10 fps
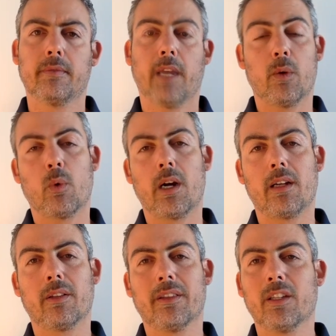And
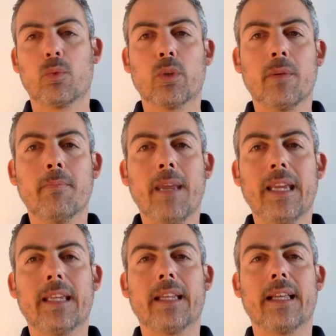while this wouldn't
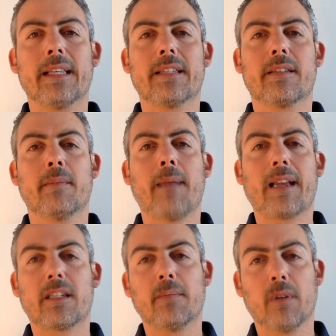make it as
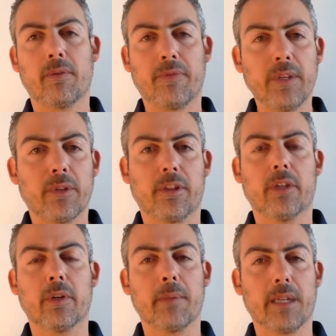maxim of field
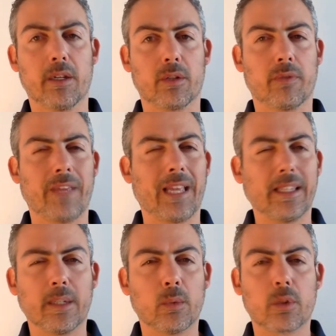theory because of that
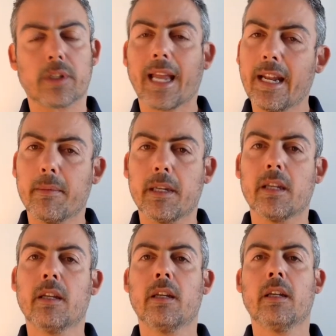little word enemy,
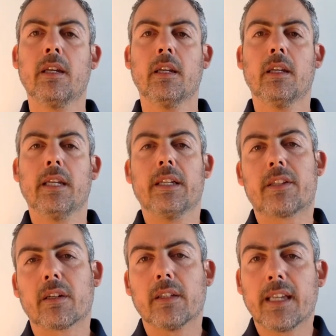it
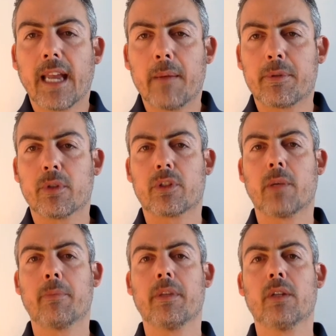certainly captures
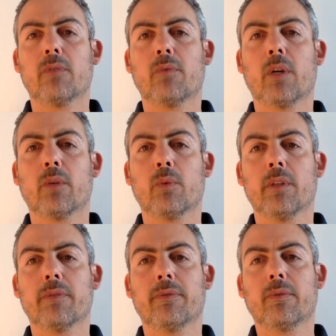something of what
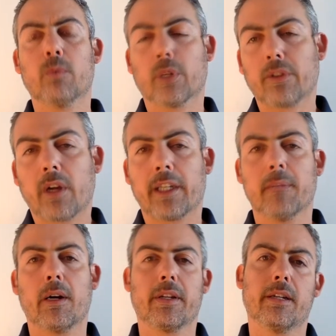we're talking
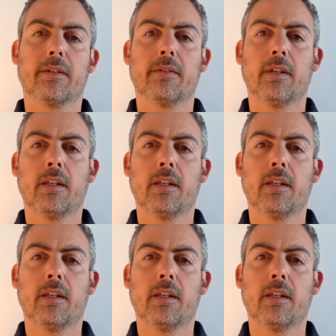about here.